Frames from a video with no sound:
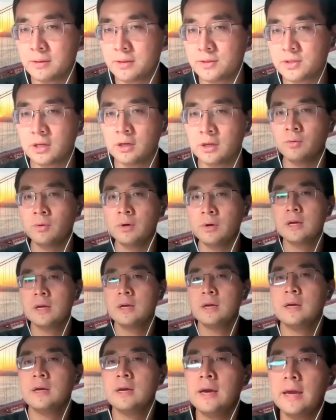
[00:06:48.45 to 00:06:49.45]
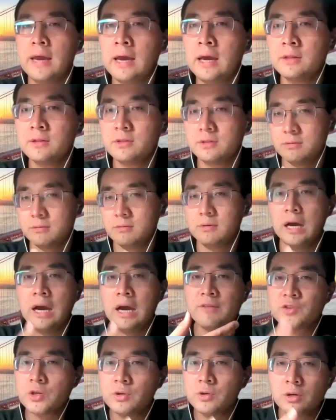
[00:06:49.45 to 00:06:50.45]
So, and
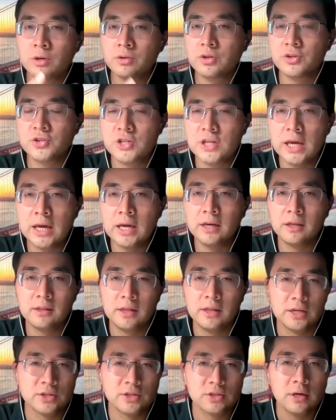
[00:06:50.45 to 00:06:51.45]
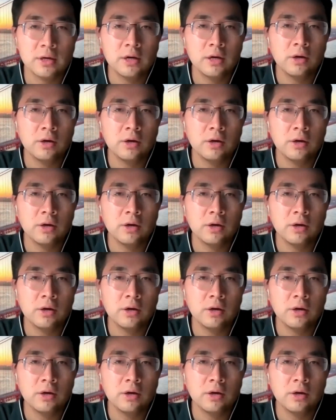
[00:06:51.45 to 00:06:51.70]
after understanding this,